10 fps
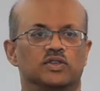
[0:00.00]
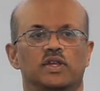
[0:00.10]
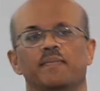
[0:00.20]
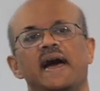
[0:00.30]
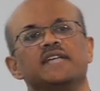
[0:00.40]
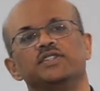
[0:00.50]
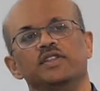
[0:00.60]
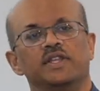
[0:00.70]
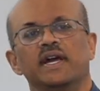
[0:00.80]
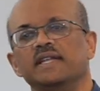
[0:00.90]
So the
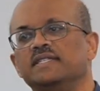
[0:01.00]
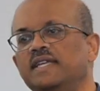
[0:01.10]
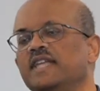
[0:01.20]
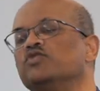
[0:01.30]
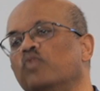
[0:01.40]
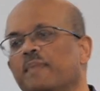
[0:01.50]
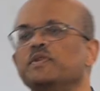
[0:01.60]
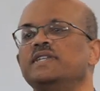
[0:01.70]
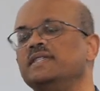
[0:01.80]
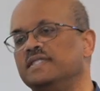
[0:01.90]
ambassador of the United States
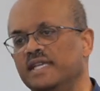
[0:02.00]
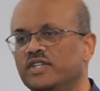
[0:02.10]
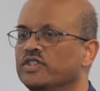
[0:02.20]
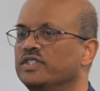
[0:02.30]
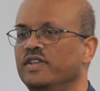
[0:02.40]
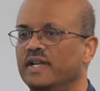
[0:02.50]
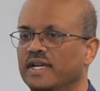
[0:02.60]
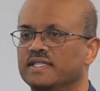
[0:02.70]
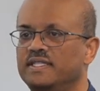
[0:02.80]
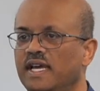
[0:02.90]
represents the interests of the
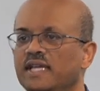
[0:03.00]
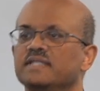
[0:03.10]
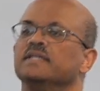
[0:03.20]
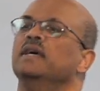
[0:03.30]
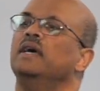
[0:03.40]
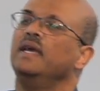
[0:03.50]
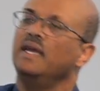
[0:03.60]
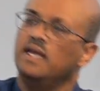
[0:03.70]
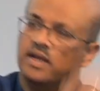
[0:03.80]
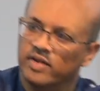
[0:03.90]
United States
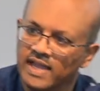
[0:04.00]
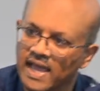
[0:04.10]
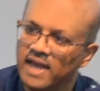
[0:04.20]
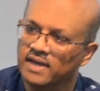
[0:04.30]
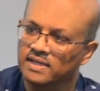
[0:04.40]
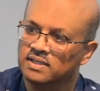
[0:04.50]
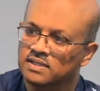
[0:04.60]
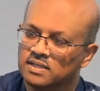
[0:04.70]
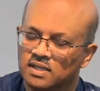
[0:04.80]
here in Canada.